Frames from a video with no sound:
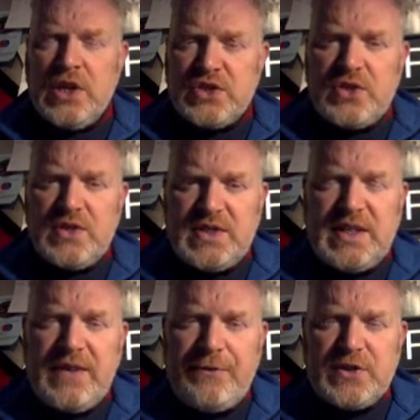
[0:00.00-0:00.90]
So there's a
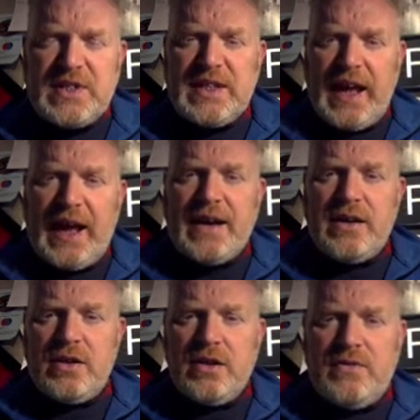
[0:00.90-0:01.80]
difference in the
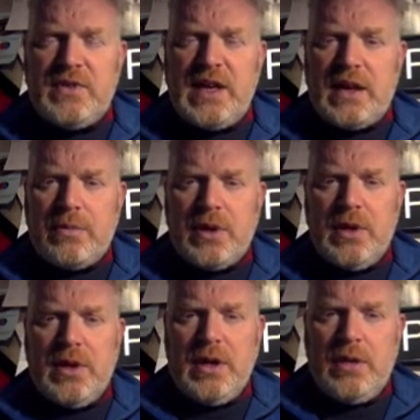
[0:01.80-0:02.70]
angle of dip
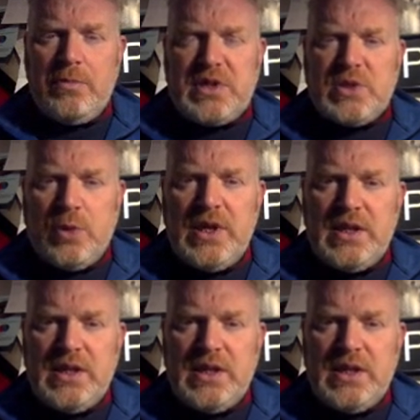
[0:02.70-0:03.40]
between